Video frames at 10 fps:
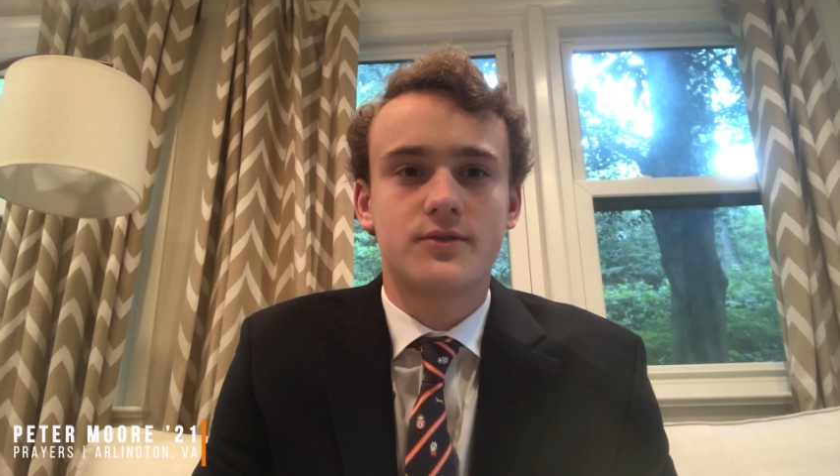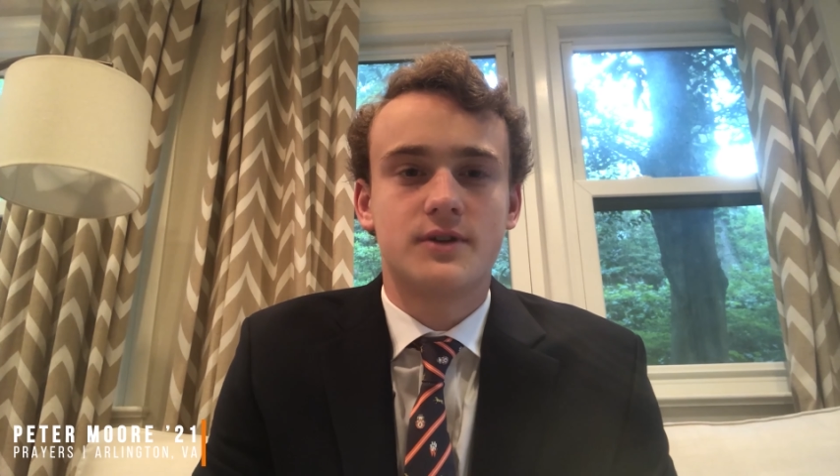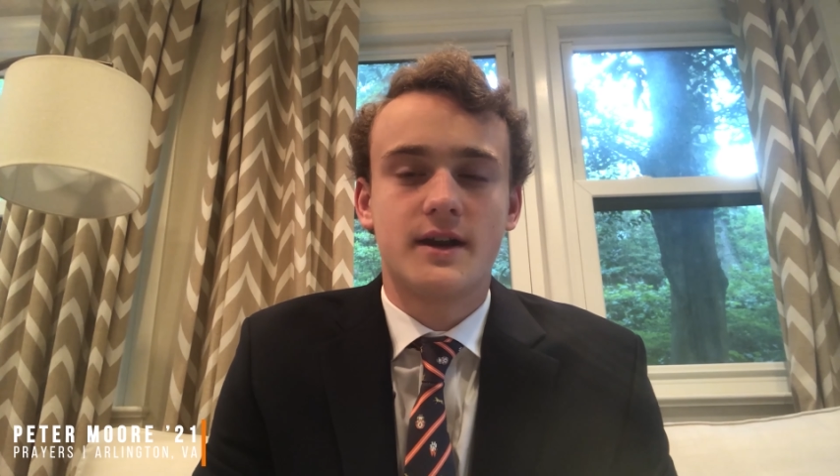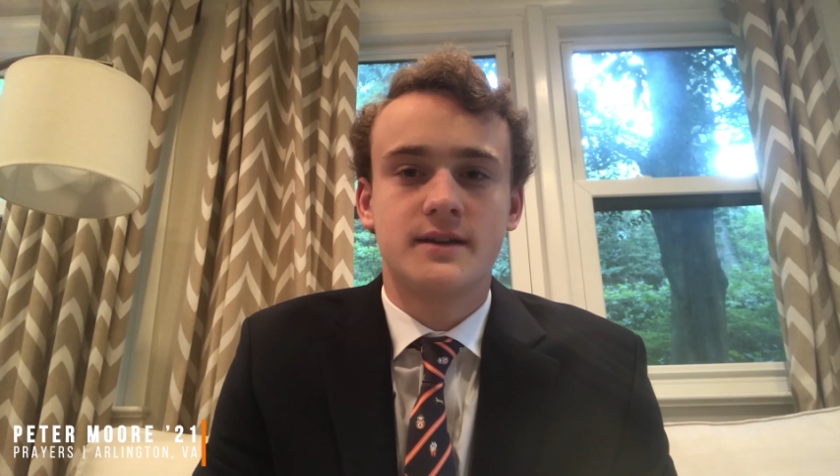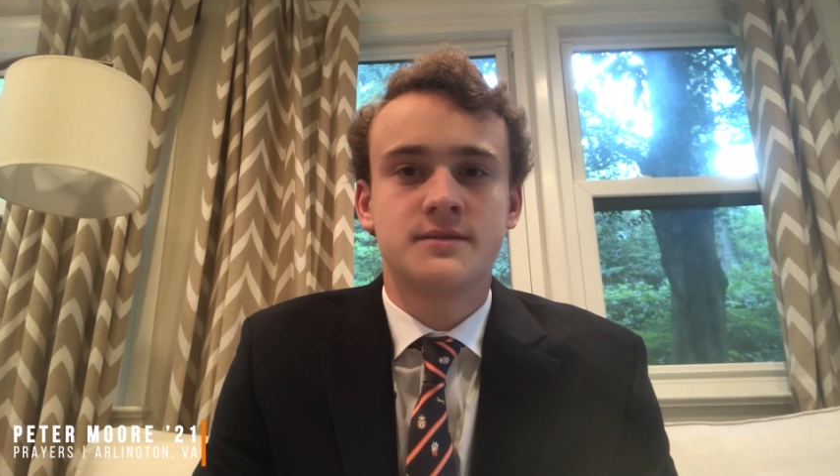
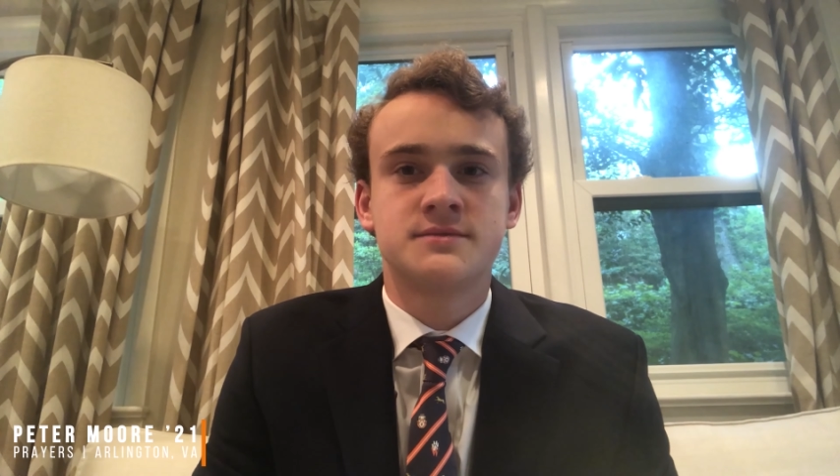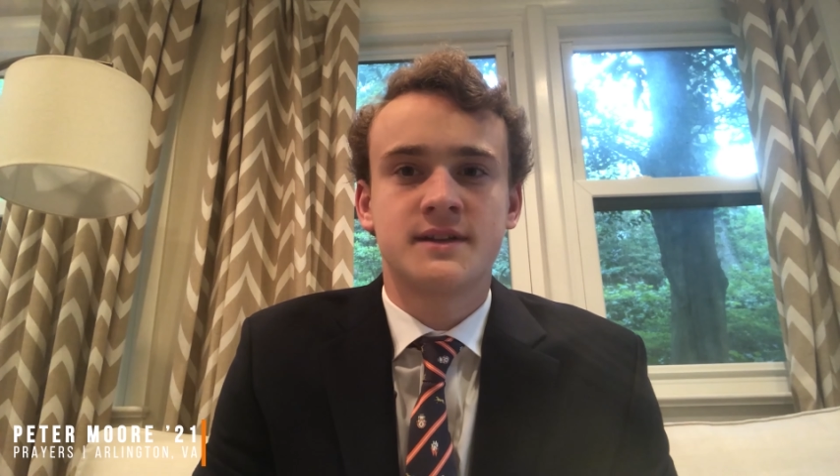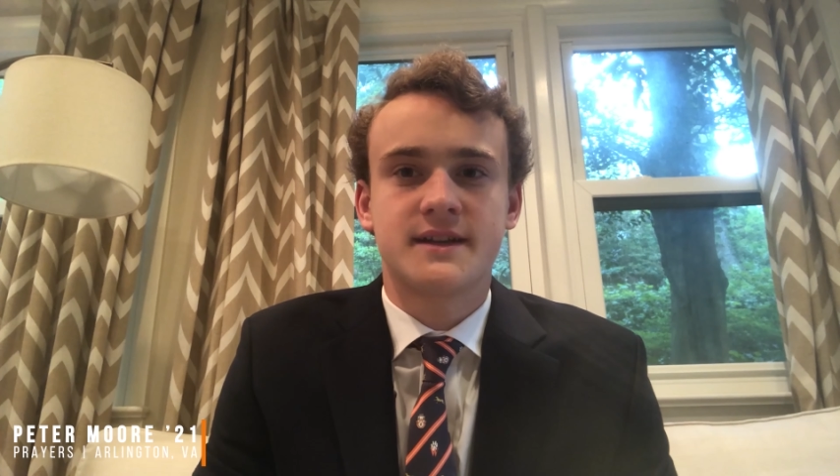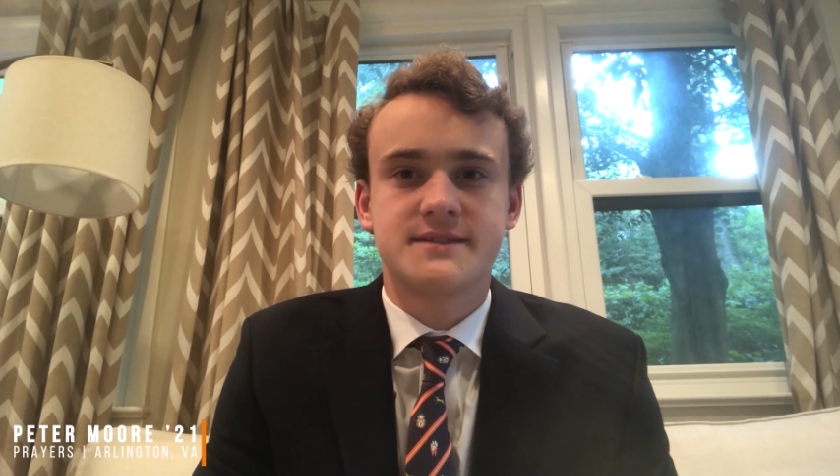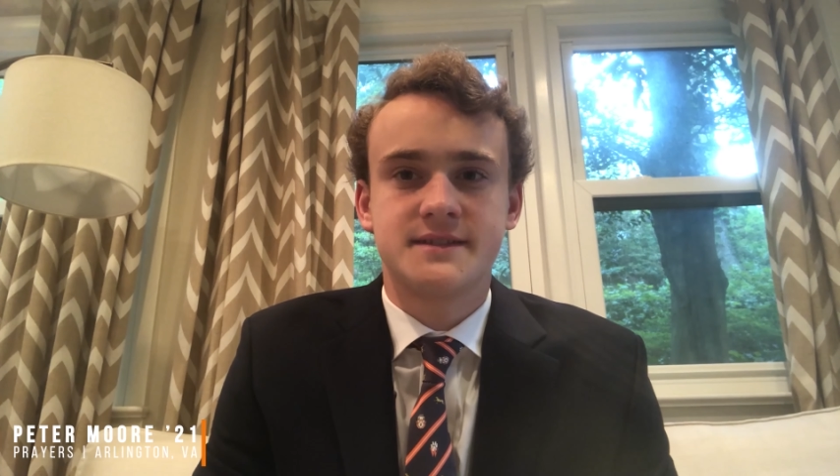right
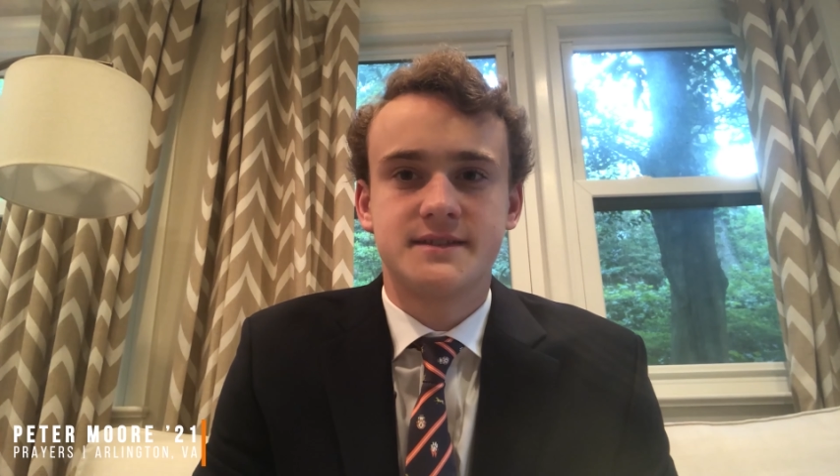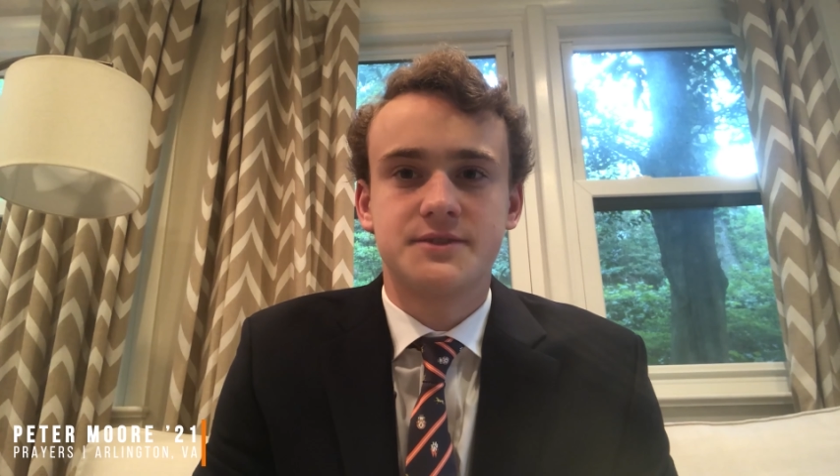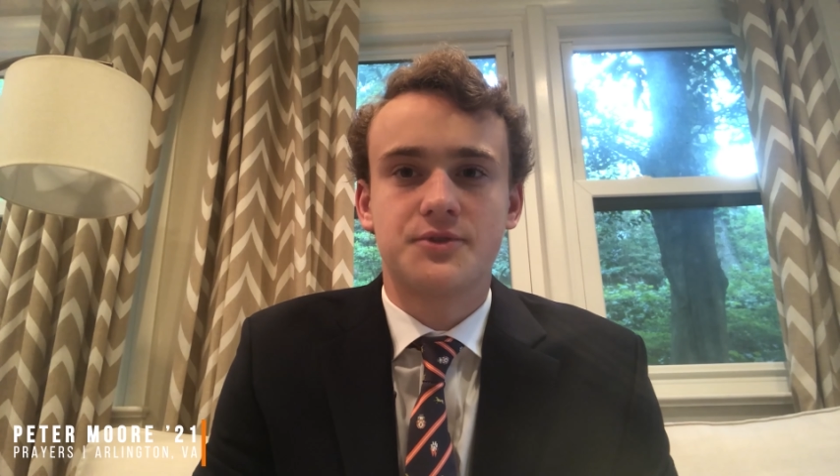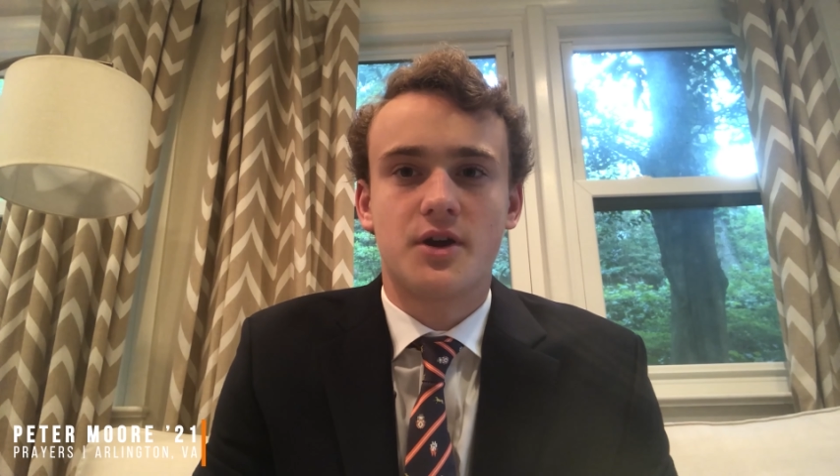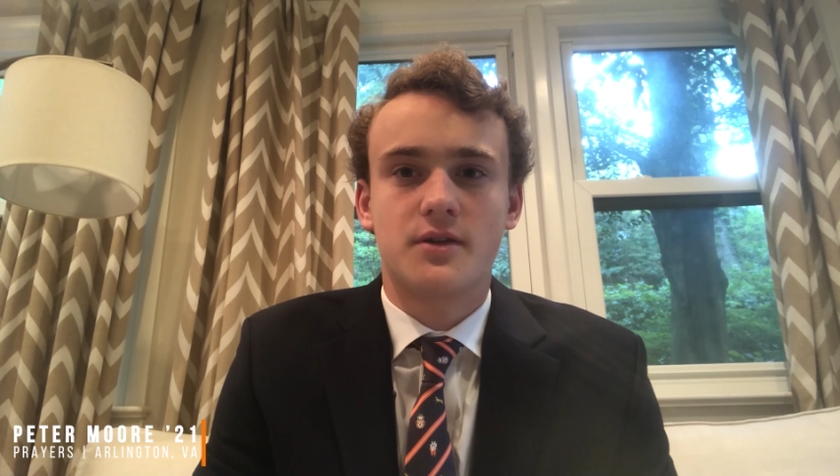against the easy
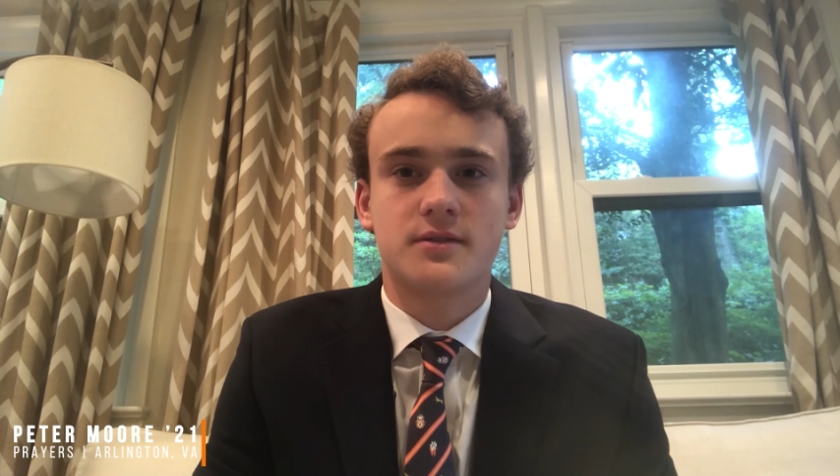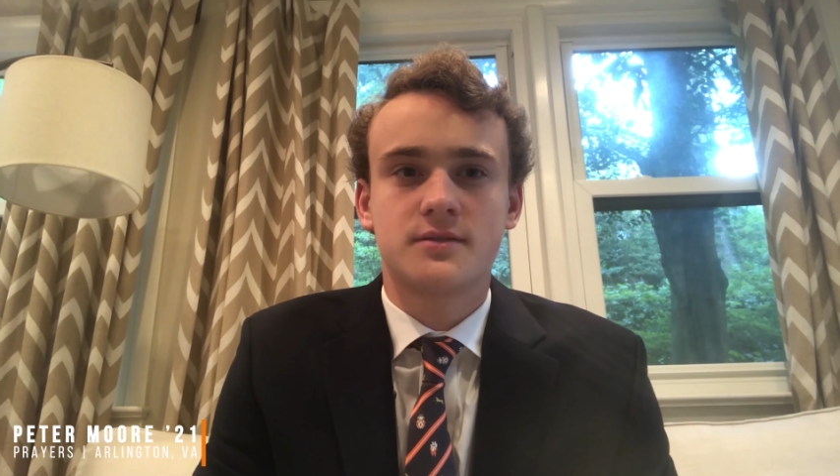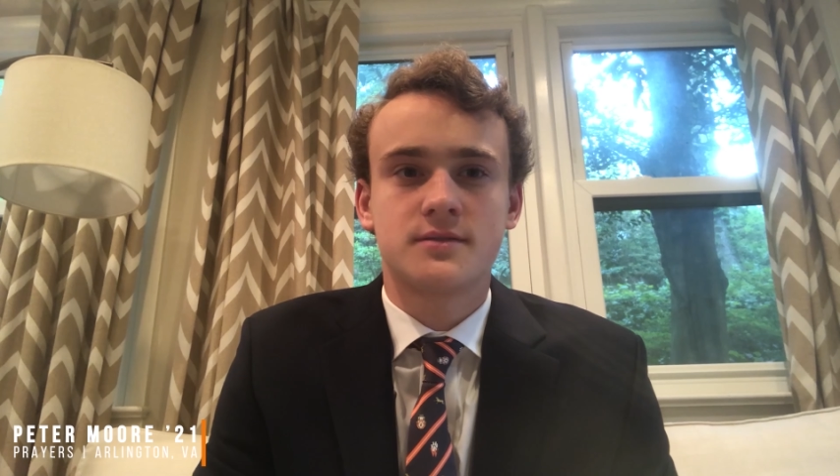wrong.